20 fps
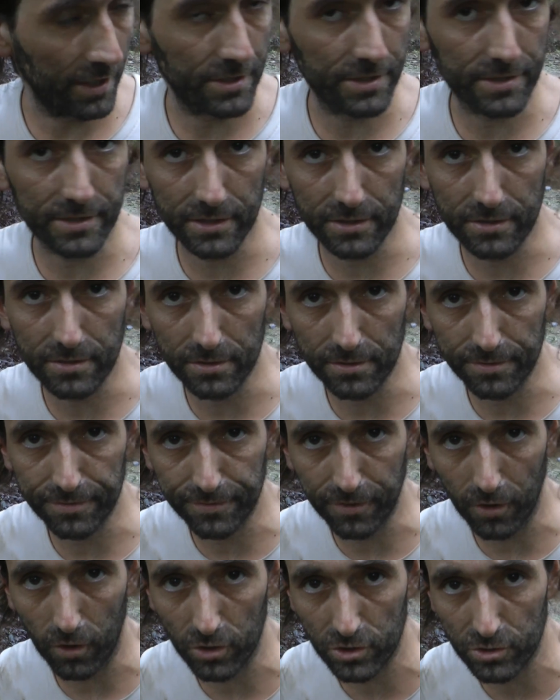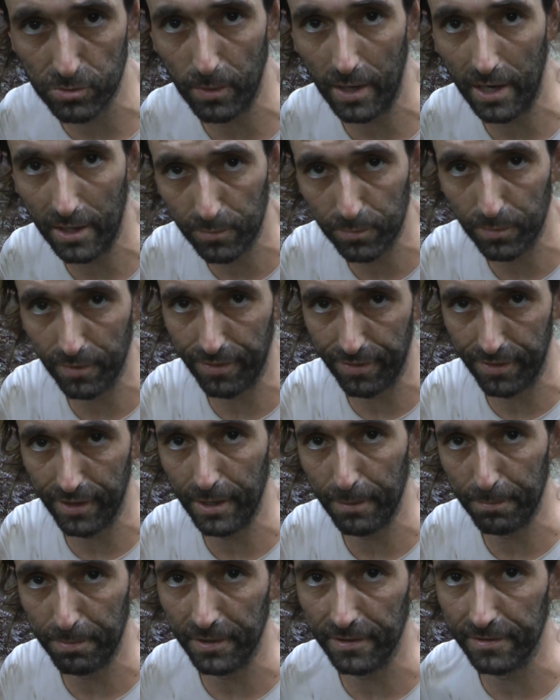I just need to forge weld with
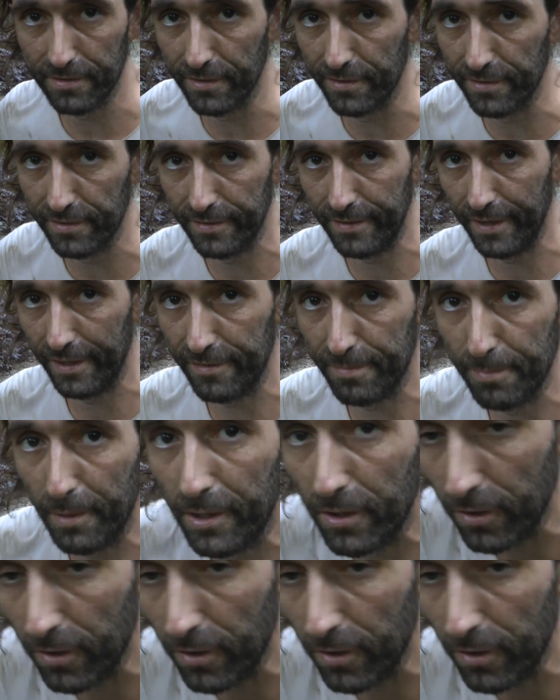thinner pieces. That's my